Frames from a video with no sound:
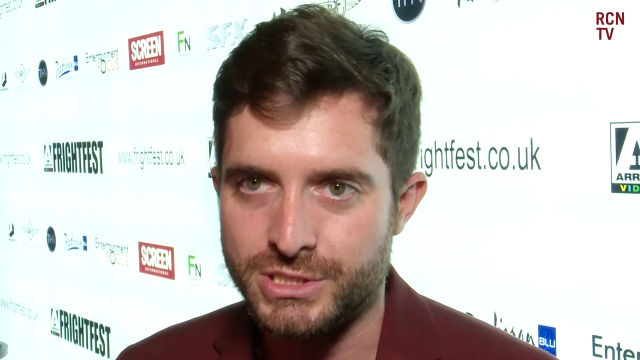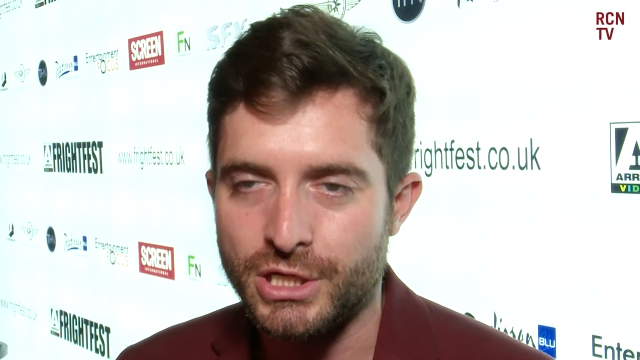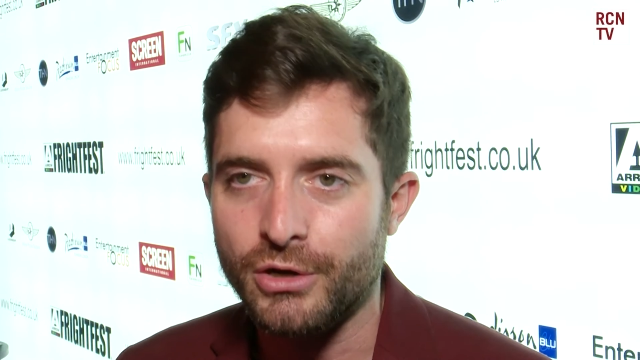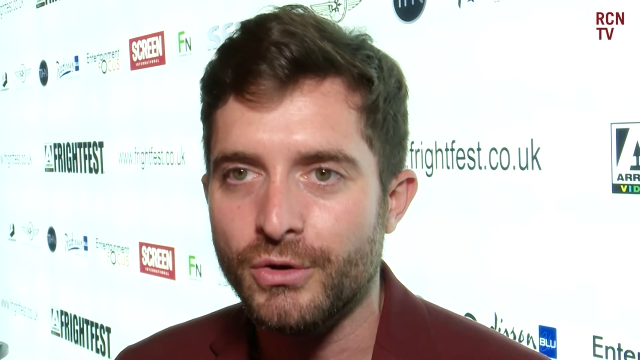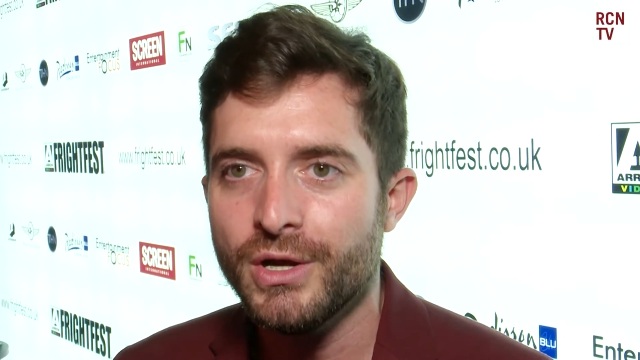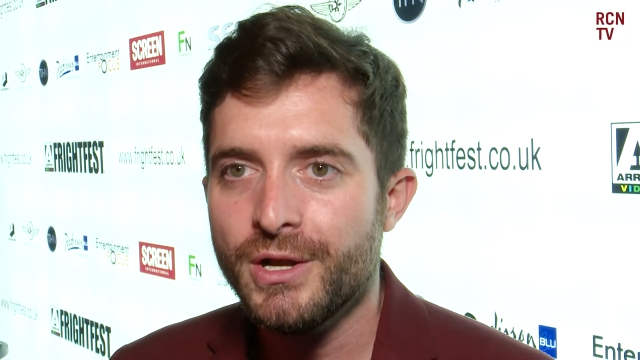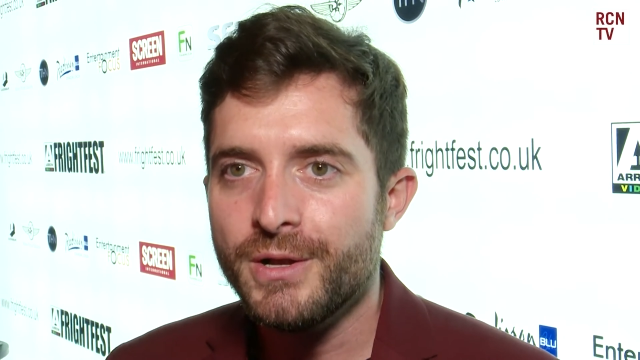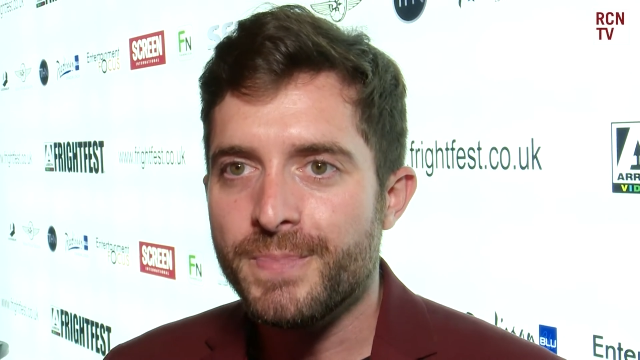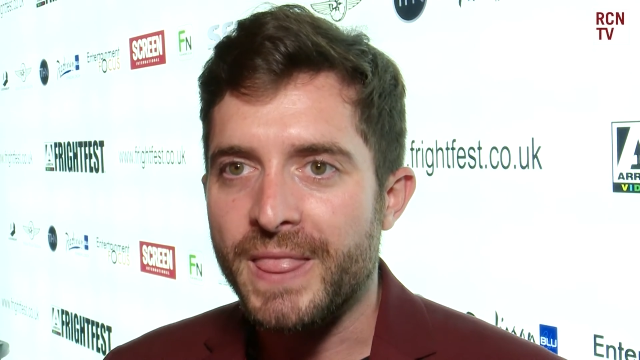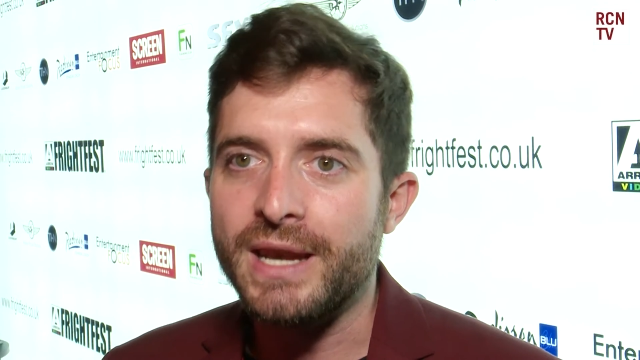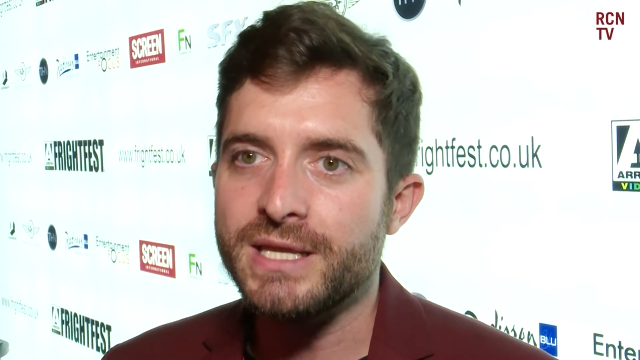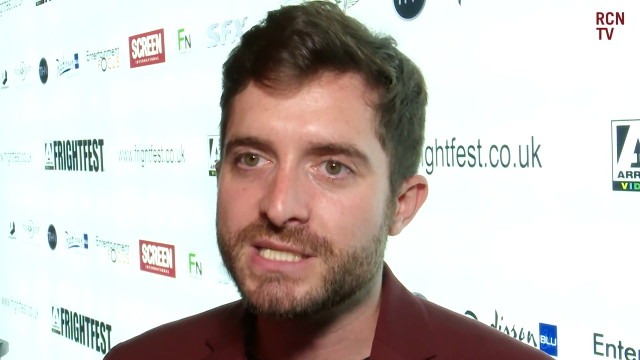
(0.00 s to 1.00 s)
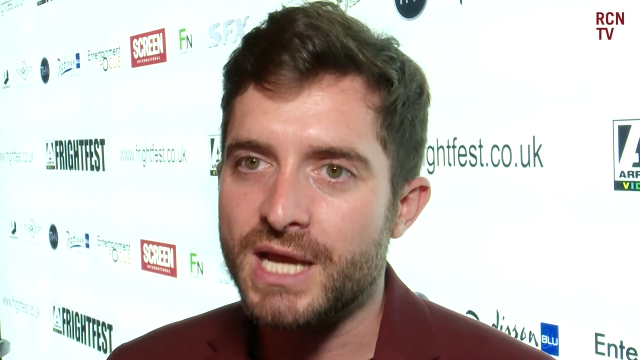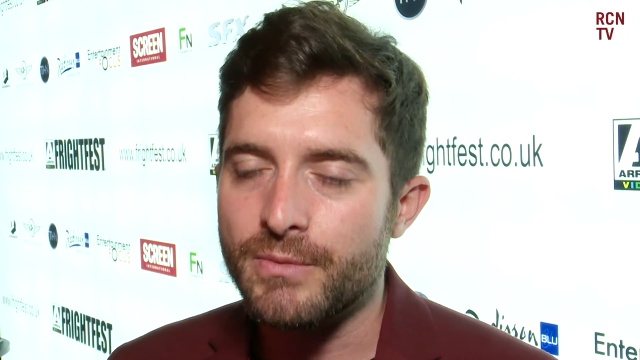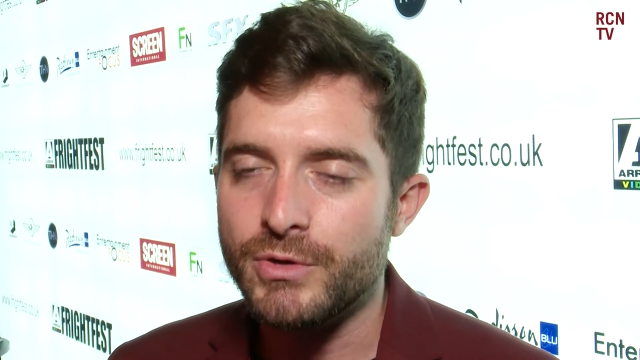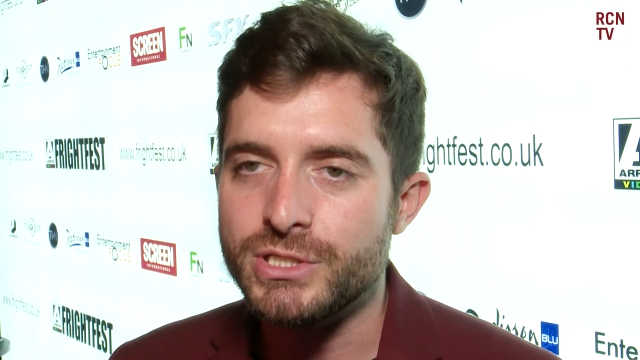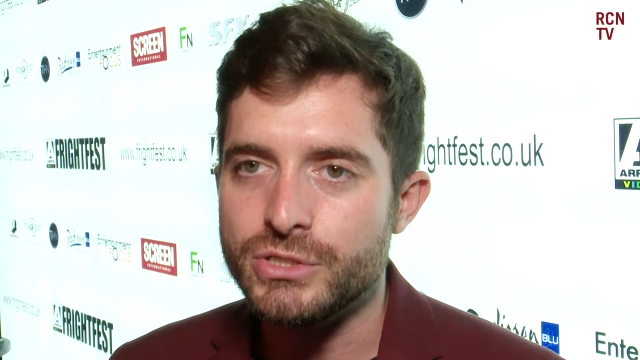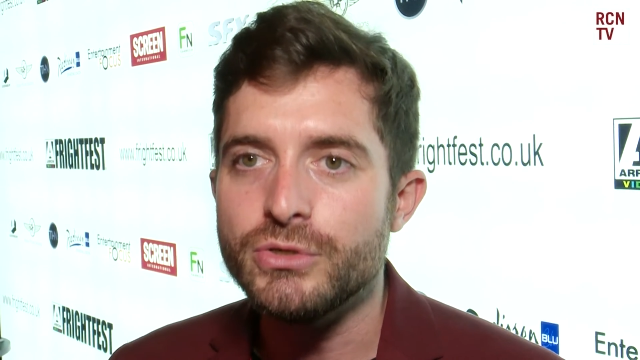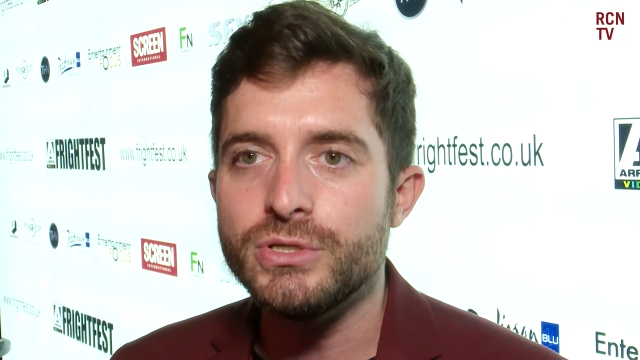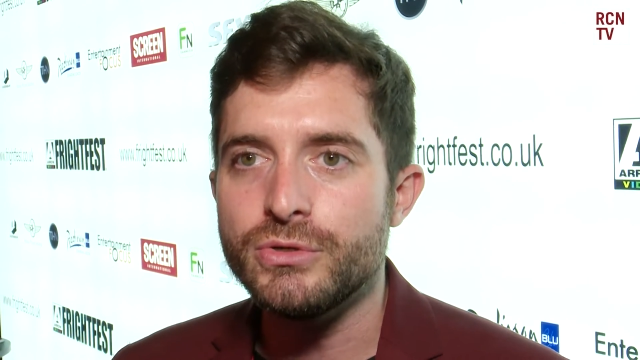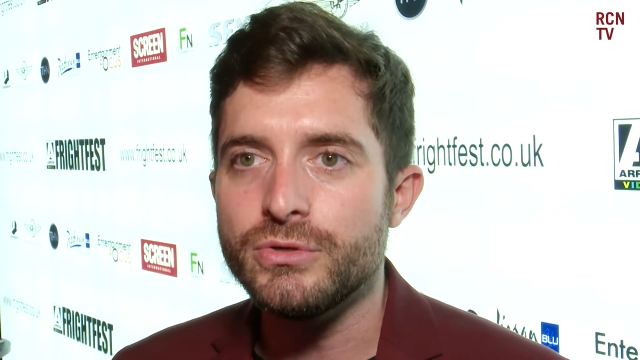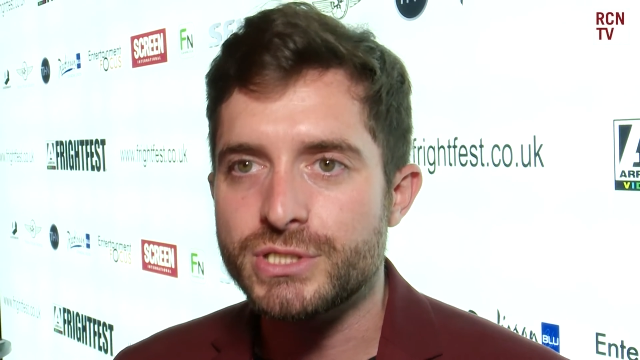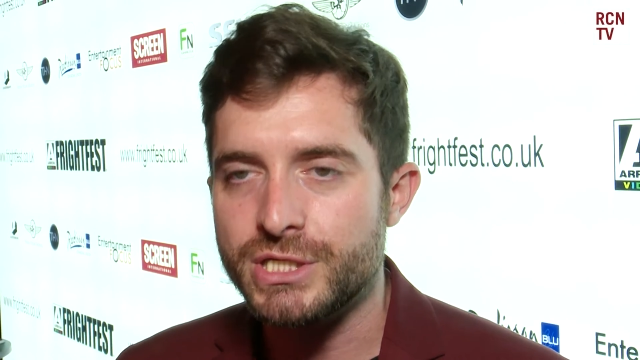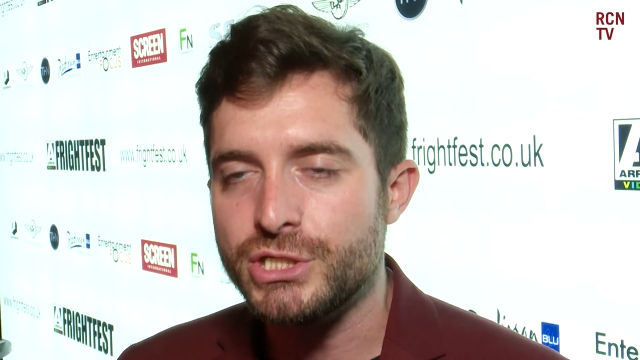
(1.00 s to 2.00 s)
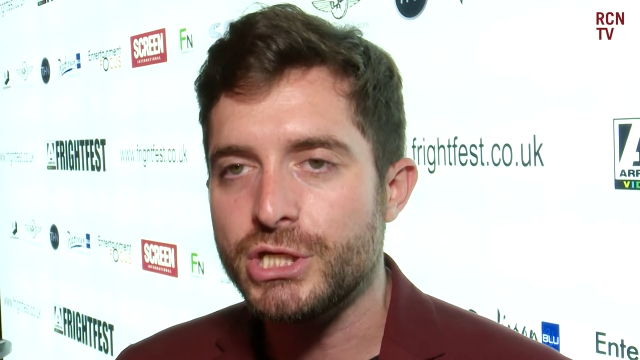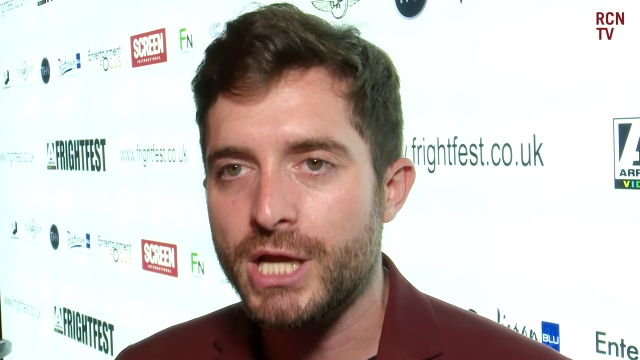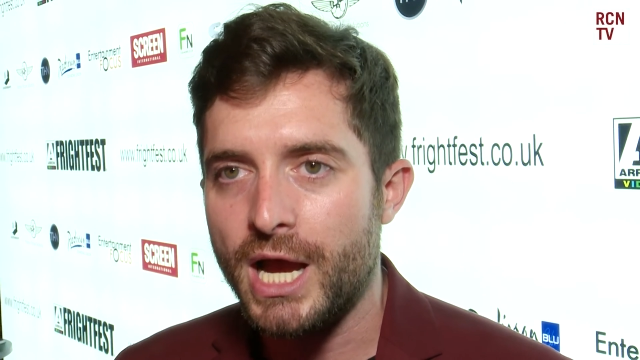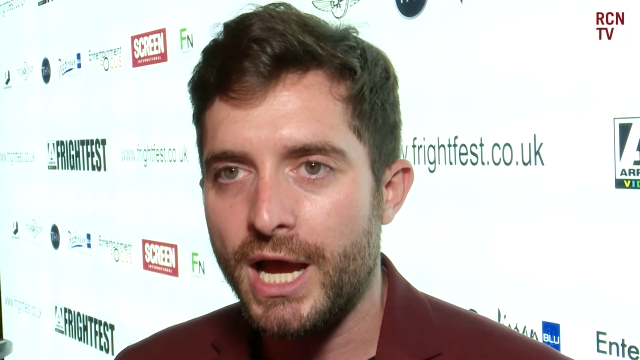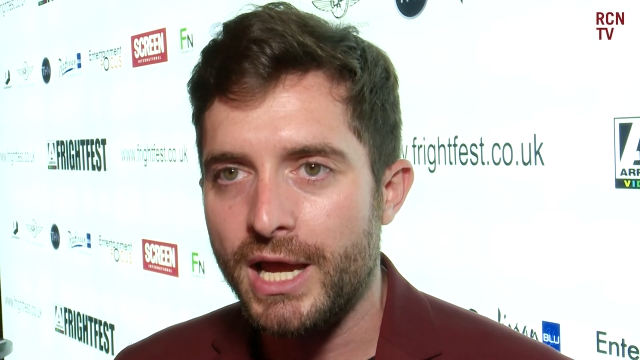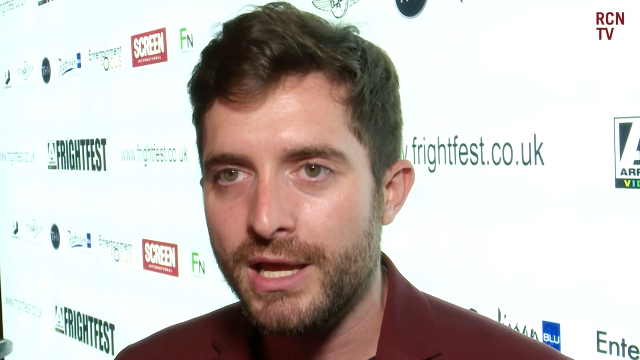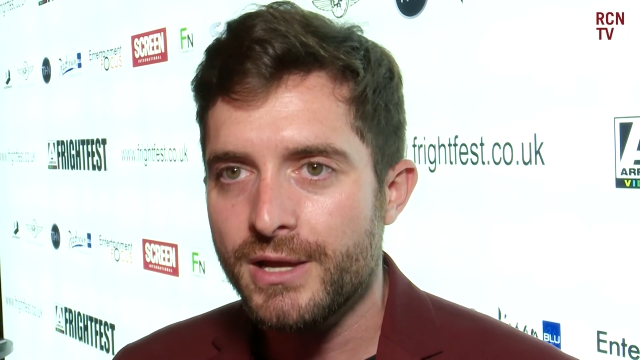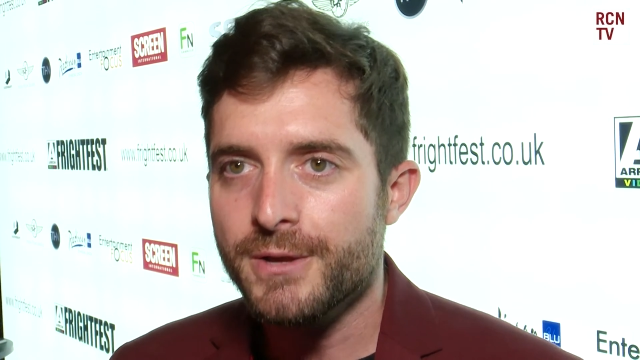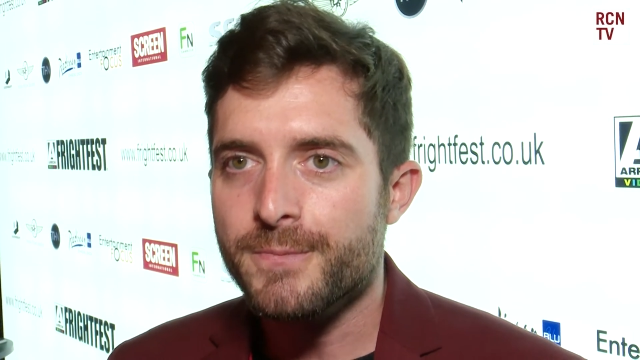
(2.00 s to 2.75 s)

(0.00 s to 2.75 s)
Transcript: So anytime we do do CGI,